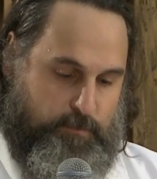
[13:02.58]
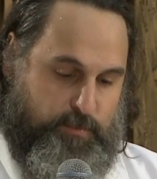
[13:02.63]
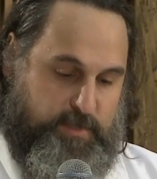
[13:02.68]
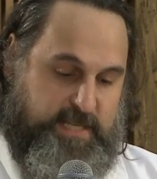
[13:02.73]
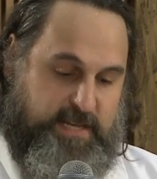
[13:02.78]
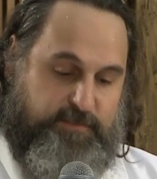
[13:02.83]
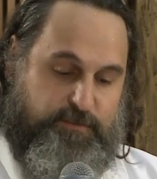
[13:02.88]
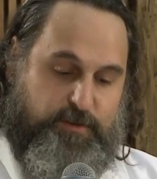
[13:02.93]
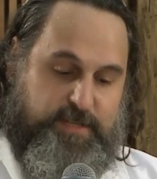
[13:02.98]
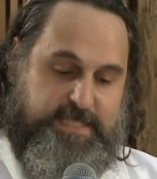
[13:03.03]
We
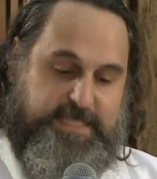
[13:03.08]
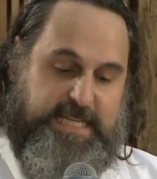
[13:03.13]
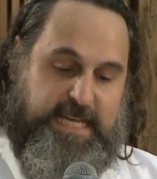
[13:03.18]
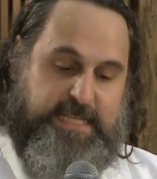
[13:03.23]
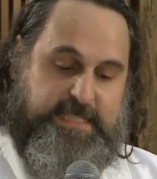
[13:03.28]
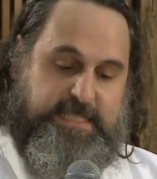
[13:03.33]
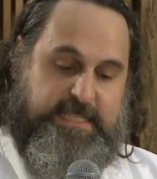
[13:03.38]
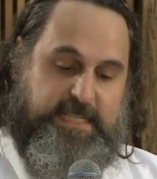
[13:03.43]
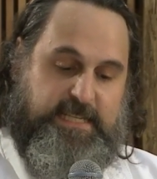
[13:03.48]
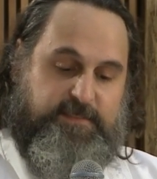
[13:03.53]
never
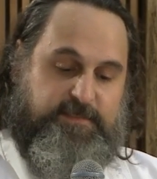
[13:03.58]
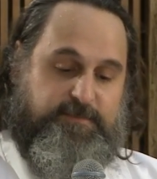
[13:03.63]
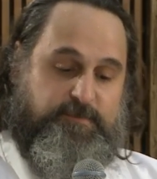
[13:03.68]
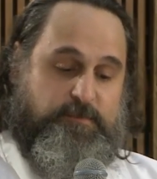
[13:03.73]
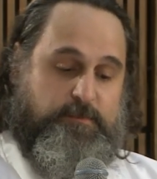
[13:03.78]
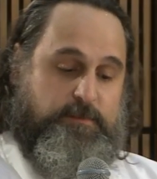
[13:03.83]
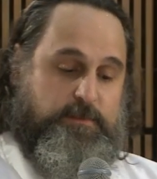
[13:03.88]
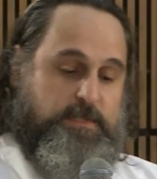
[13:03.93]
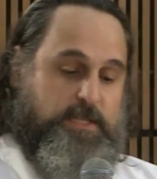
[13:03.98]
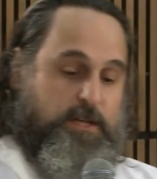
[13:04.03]
intended it
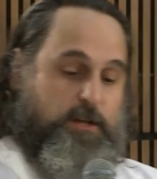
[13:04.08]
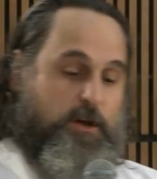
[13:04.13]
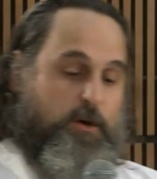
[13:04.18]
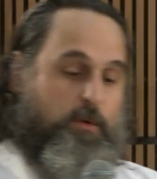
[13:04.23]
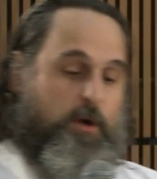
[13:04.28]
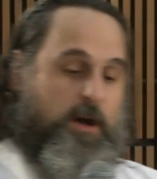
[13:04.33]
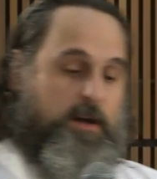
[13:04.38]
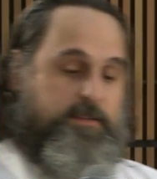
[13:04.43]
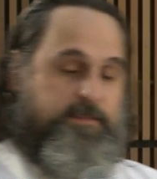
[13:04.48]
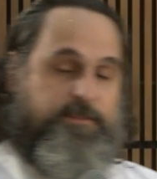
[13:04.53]
to
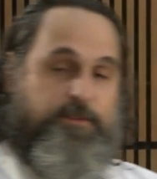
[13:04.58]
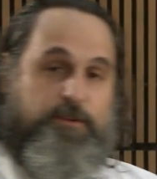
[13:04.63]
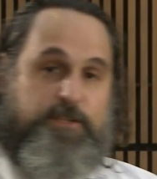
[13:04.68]
go on